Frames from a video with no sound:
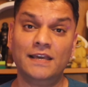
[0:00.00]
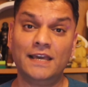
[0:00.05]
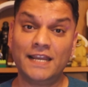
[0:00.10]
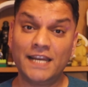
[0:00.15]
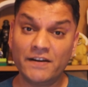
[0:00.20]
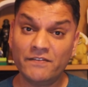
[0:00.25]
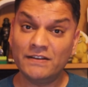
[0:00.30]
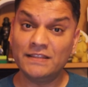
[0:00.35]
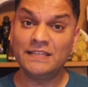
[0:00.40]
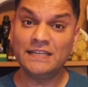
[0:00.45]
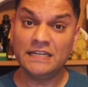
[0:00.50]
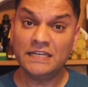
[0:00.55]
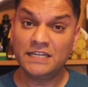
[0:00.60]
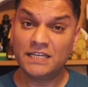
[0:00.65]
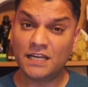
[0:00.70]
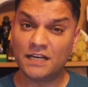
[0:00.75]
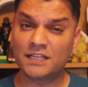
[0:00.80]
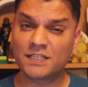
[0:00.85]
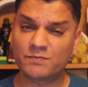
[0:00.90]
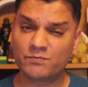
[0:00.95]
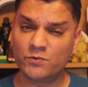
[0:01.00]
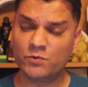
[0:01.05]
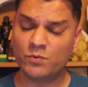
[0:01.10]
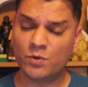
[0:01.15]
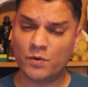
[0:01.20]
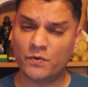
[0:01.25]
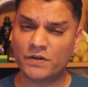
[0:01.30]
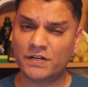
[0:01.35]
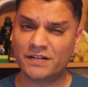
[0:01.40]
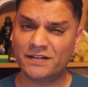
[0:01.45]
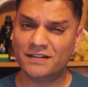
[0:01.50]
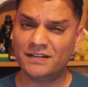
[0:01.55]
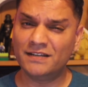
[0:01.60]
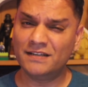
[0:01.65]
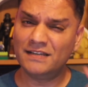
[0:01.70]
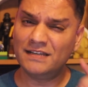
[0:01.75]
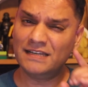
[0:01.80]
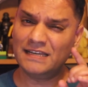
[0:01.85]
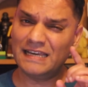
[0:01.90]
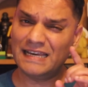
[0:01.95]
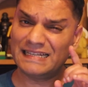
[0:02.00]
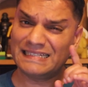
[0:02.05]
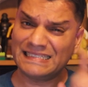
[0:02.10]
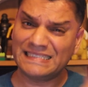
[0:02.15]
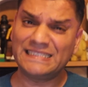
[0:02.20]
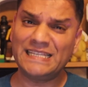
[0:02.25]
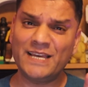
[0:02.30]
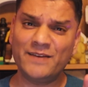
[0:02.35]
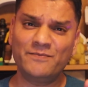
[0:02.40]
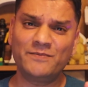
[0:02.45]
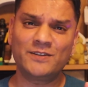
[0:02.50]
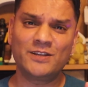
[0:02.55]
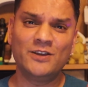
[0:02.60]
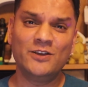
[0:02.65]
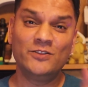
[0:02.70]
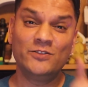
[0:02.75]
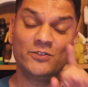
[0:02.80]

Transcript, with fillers: And everything does move over except